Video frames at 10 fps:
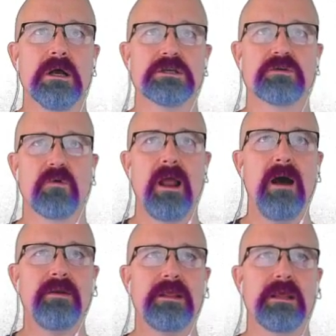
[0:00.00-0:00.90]
So we're
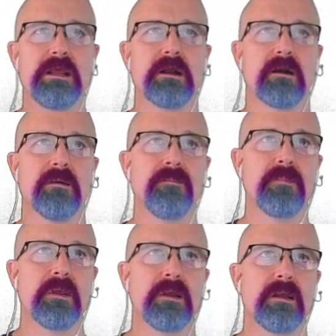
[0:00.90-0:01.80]
out here,
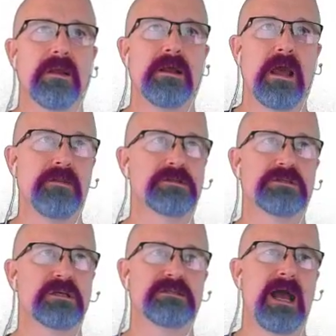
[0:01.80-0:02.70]
and this
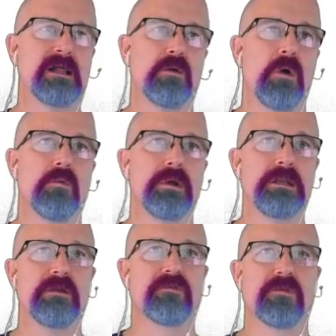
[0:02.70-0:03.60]
is exactly what we
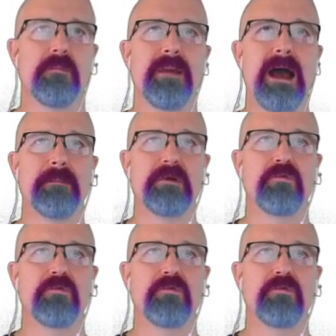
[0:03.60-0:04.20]
need for the map.